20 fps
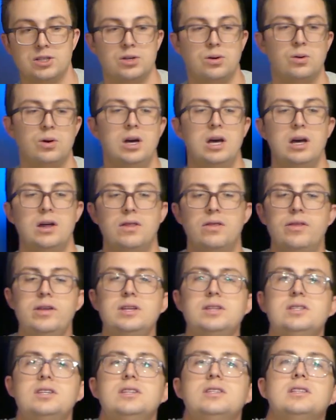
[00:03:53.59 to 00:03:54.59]
So
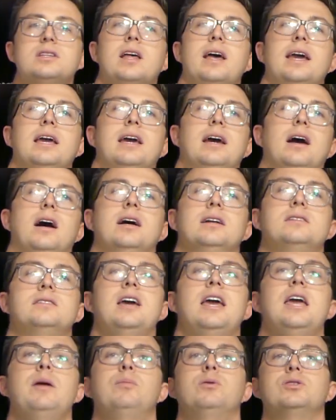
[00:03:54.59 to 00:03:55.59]
this is like a
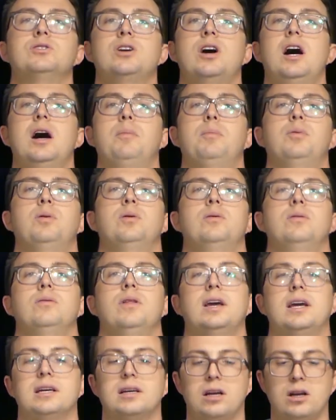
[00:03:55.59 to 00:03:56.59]
tabletop,
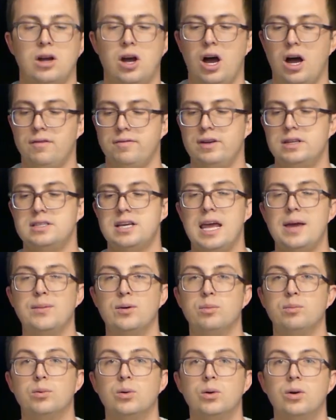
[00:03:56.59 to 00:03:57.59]
like a coffee
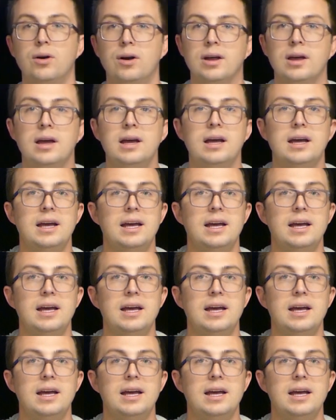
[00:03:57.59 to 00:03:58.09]
table board.